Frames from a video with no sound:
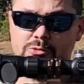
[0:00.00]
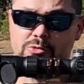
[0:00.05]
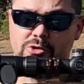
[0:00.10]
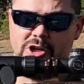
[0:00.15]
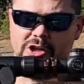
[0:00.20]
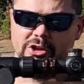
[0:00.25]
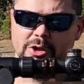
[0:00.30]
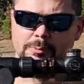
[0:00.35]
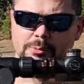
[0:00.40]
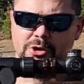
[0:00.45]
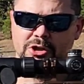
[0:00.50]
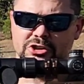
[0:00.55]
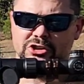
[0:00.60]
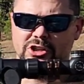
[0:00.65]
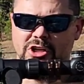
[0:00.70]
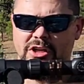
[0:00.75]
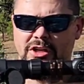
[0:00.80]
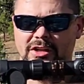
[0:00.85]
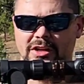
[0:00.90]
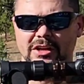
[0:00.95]
up, greatly
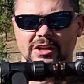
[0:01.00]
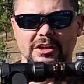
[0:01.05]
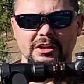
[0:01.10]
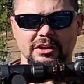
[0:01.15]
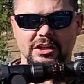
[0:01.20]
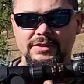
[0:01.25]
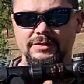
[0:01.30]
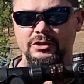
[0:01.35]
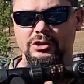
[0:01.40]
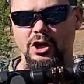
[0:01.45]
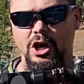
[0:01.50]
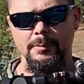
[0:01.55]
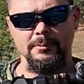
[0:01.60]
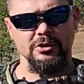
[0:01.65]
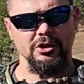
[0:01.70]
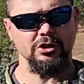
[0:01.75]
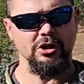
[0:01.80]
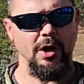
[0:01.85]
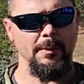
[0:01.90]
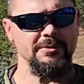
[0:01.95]
appreciate it. Leave a
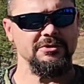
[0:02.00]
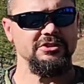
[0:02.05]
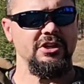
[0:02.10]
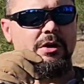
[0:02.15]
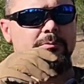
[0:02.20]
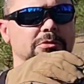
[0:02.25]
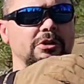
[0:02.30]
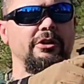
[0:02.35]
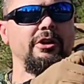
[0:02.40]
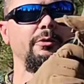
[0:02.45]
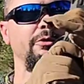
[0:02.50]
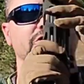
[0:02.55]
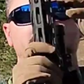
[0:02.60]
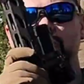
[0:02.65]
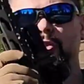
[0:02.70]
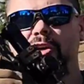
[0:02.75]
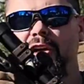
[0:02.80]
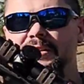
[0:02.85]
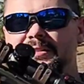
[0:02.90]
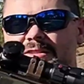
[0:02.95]
comment in the comments down below what